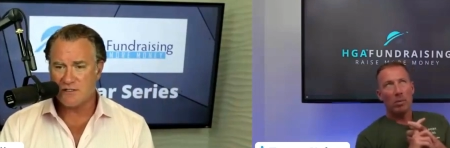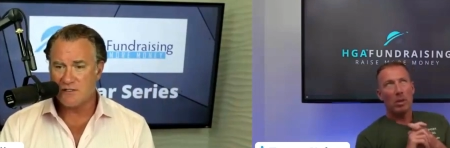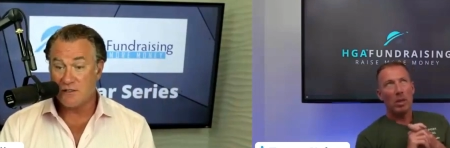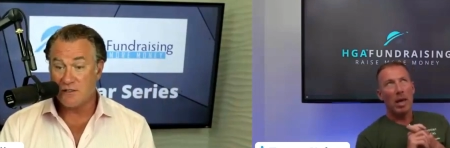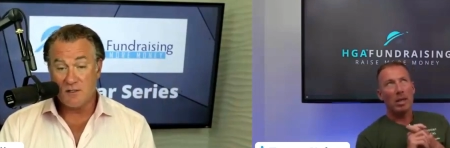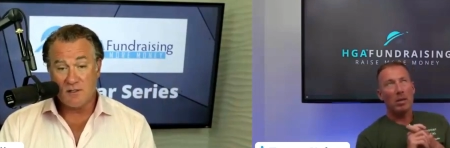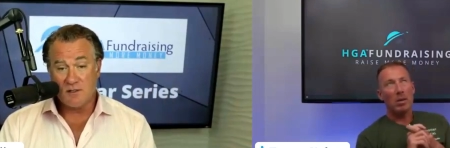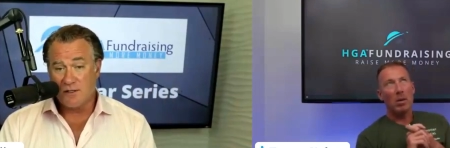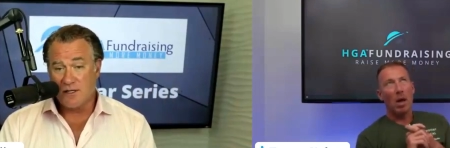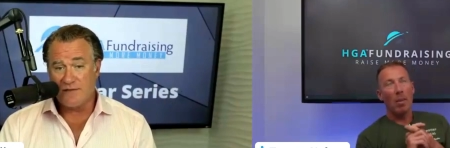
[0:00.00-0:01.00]
Speaker 1: Yes.
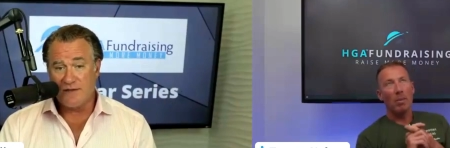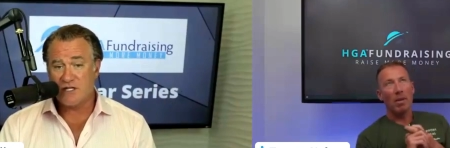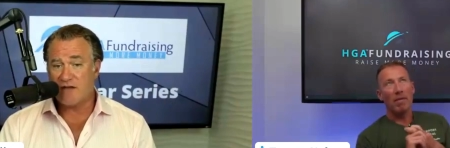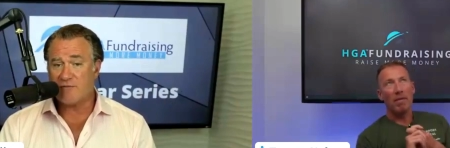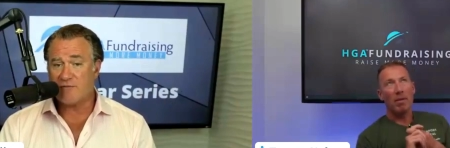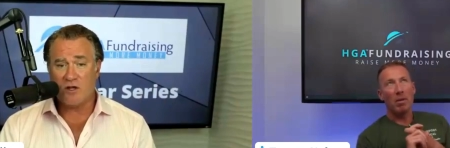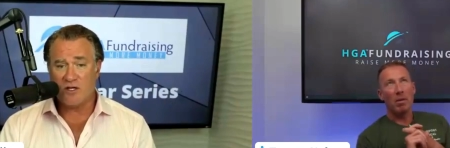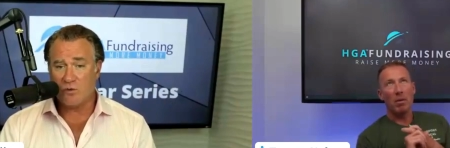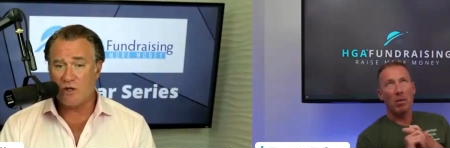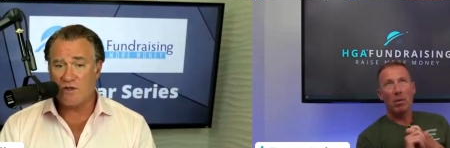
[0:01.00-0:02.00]
Um, and they the, stuff them all into
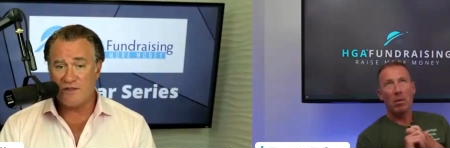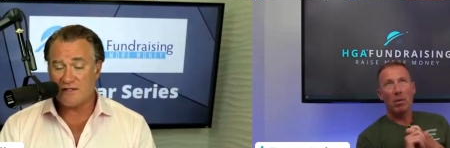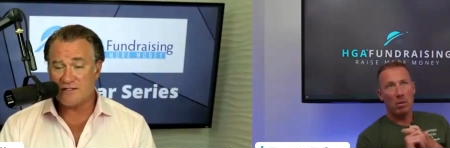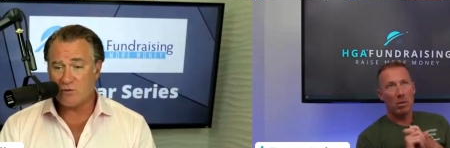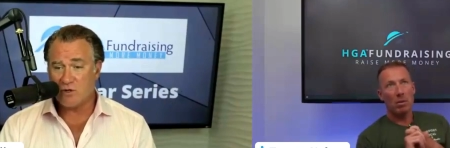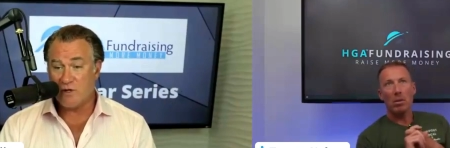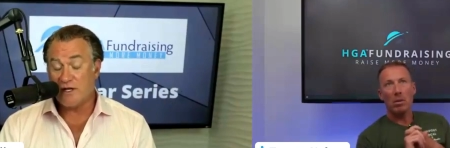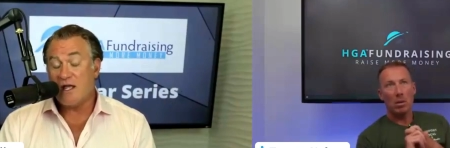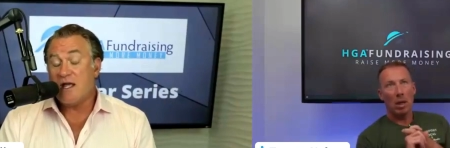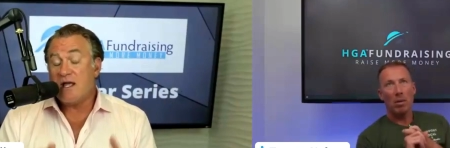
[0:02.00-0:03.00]
one thing because they want to win.
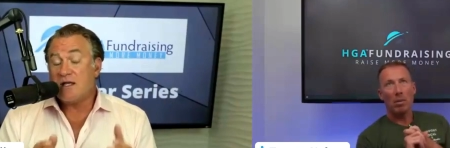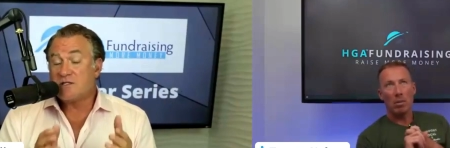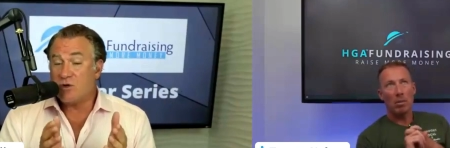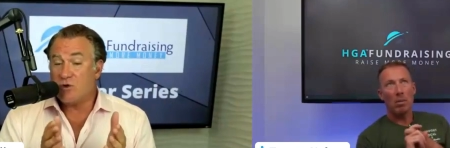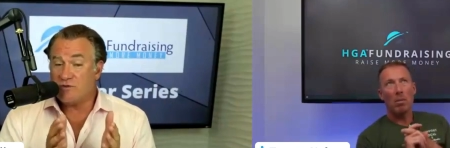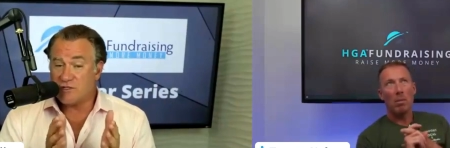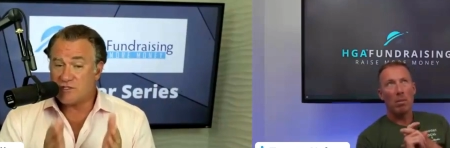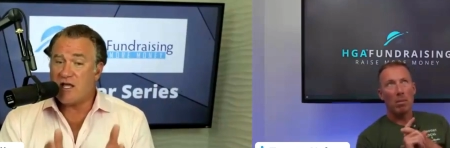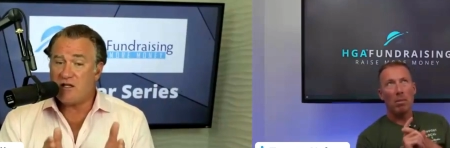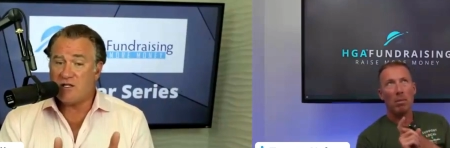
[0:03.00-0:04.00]
Yeah. So just
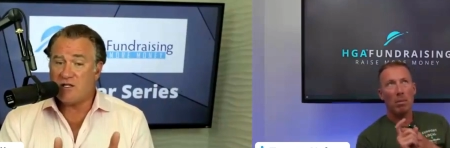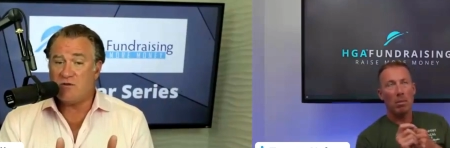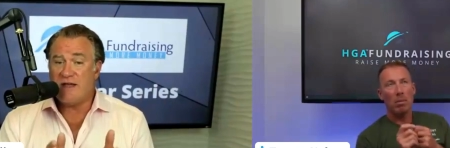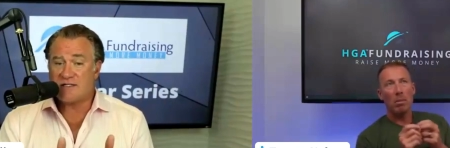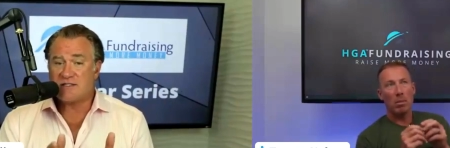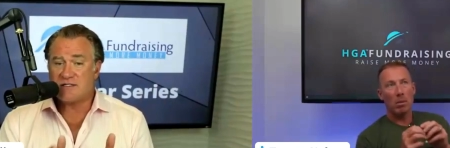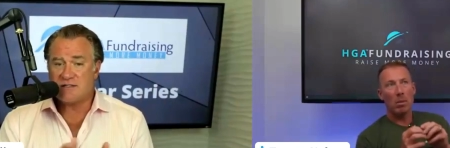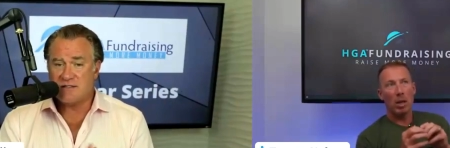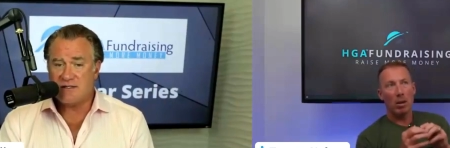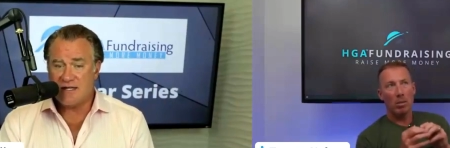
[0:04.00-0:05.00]
telling you, that's
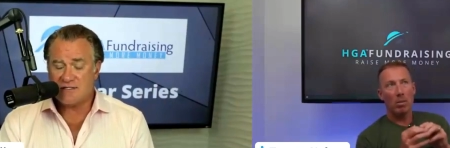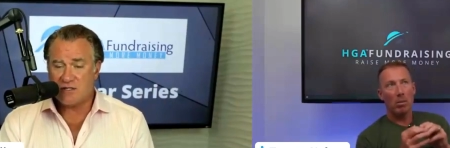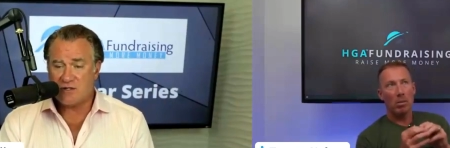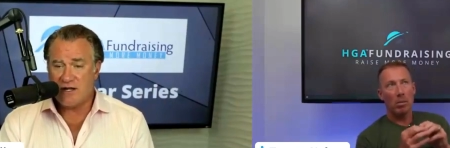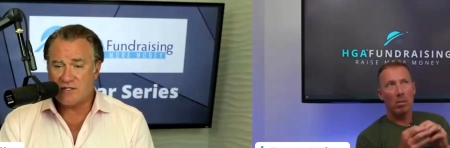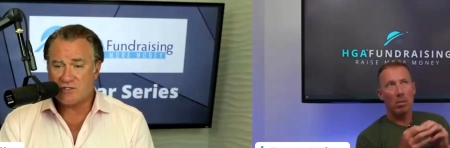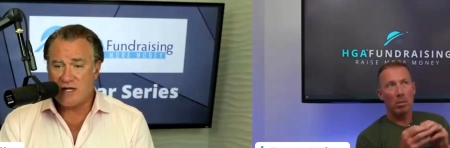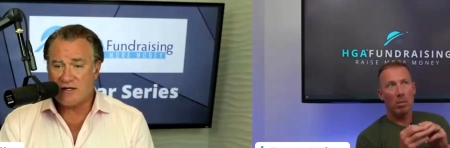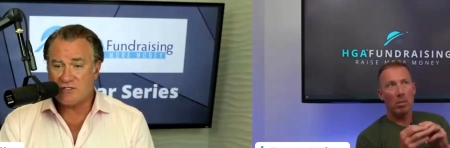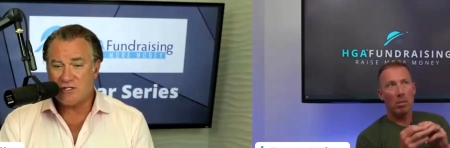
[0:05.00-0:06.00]
yeah. that's a great
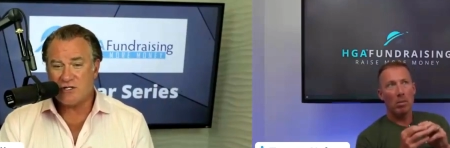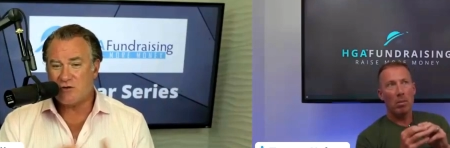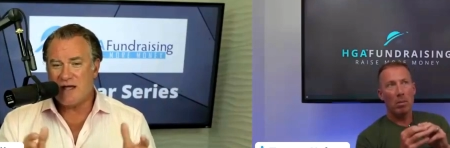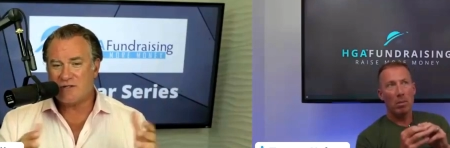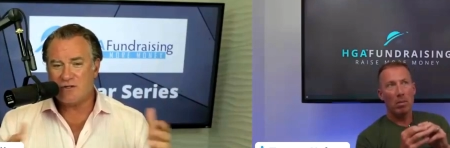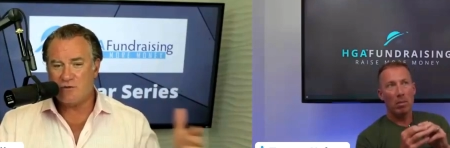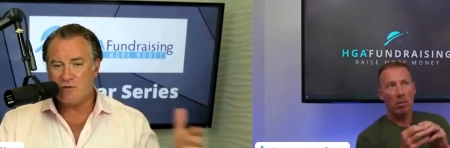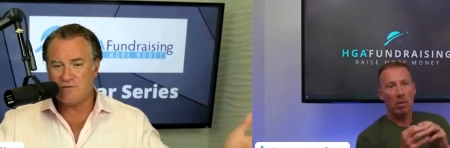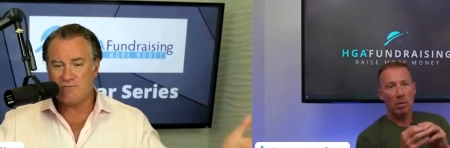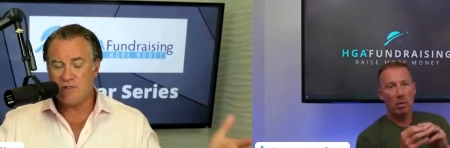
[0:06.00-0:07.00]
strategy. You don't have to do
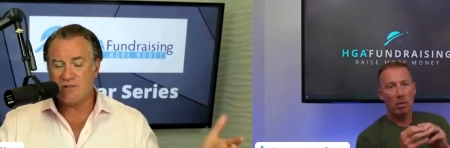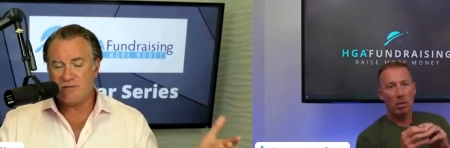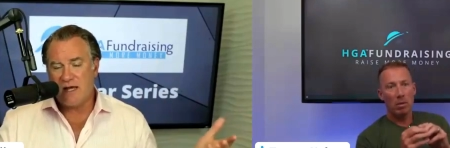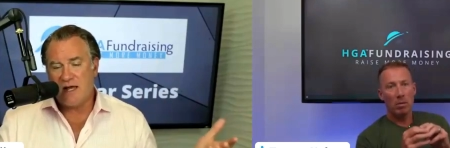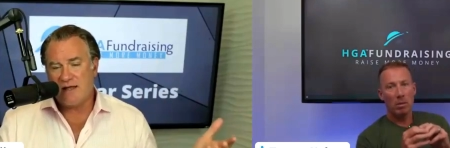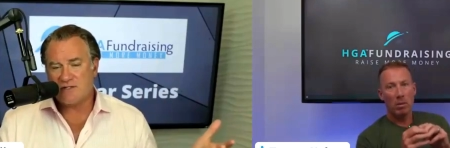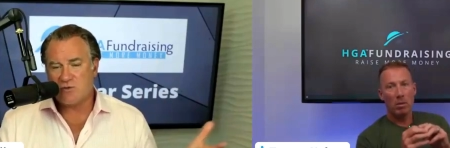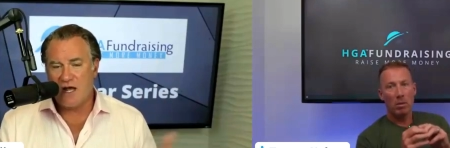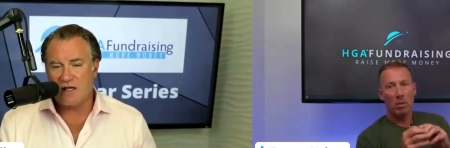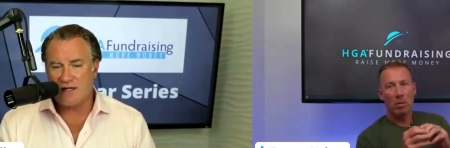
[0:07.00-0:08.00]
the, but uh, that's
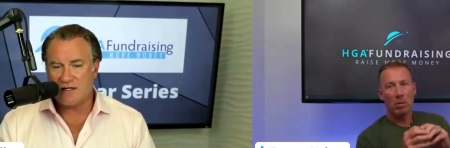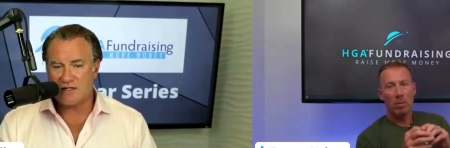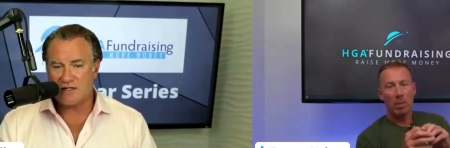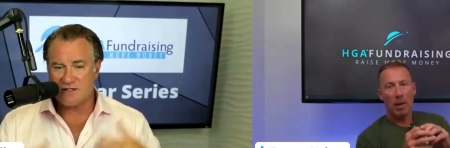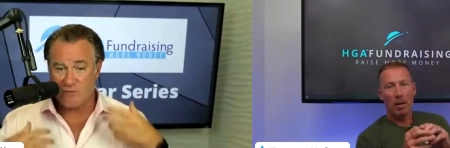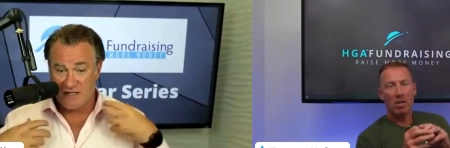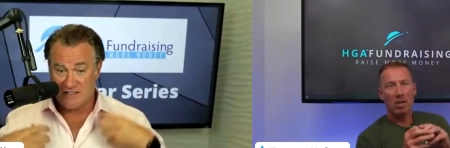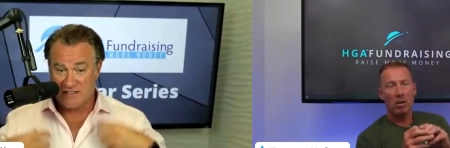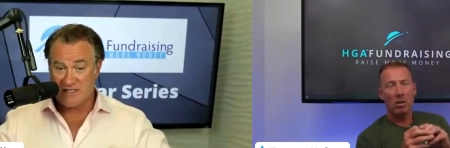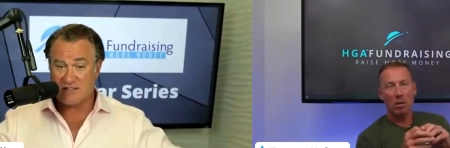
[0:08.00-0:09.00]
why I like it, because everybody Psych
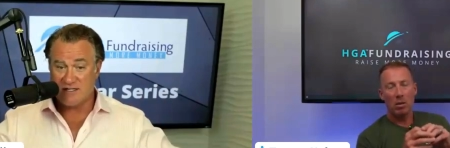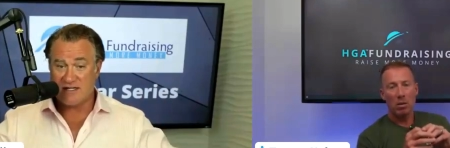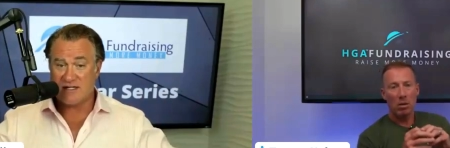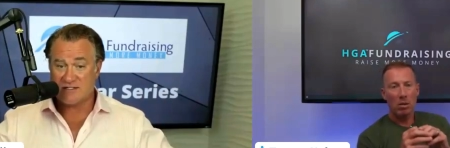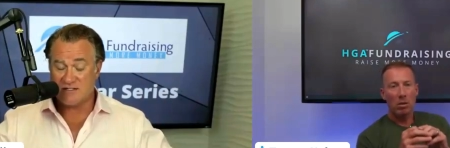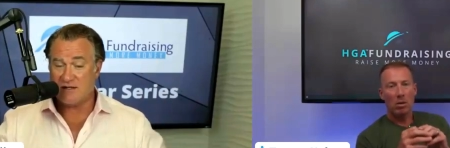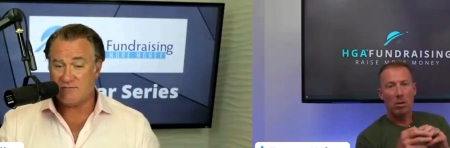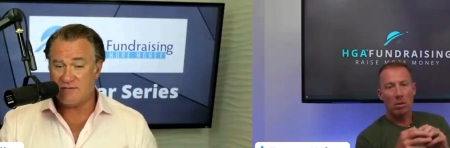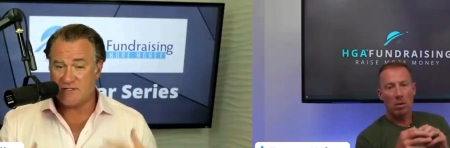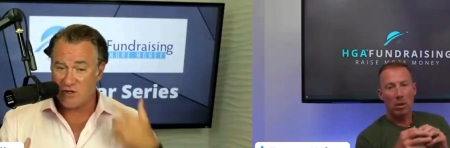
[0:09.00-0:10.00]
sees the tickets and they
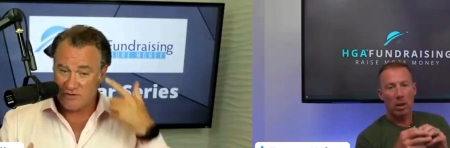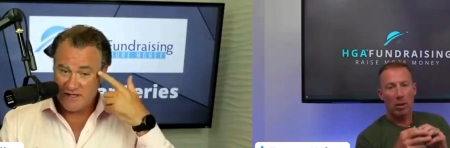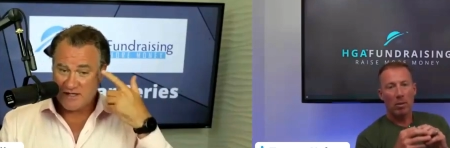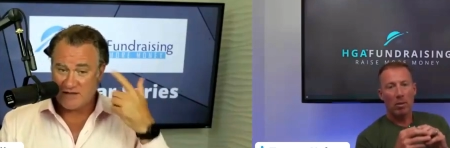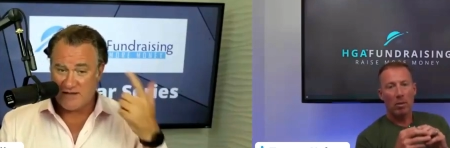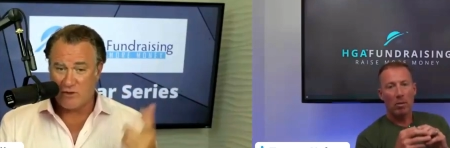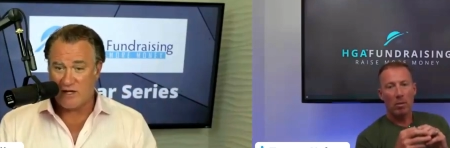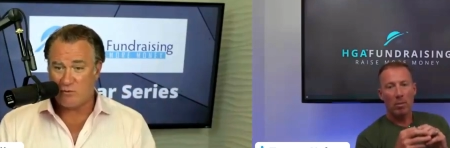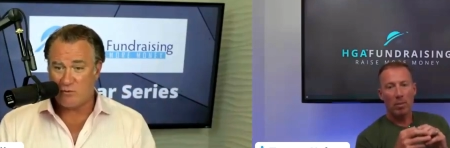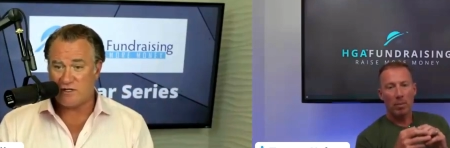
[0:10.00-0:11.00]
they start yeah. thinking that way
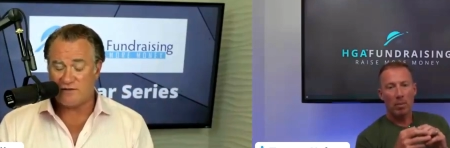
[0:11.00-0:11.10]
and want to get